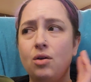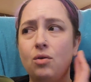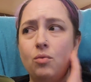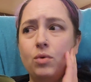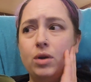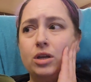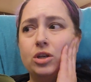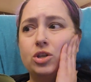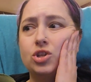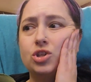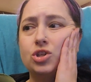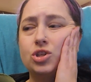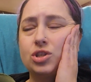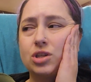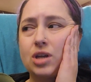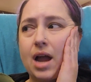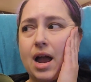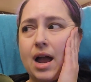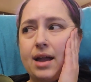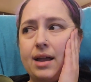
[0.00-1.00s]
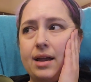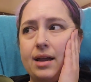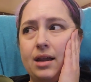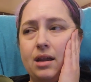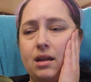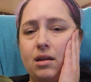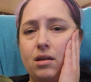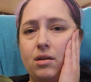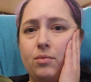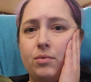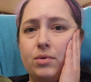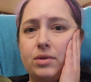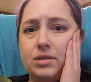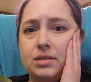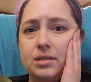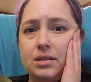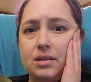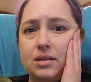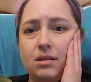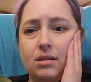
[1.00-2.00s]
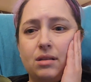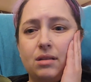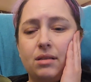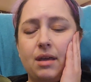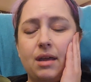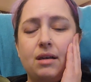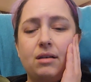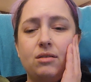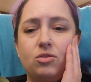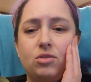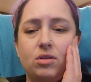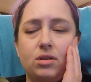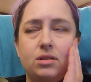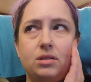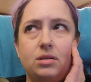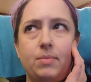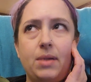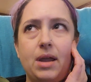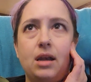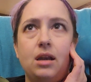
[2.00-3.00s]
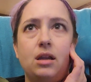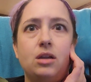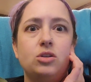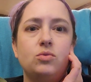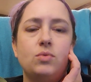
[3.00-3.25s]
which I was then debating,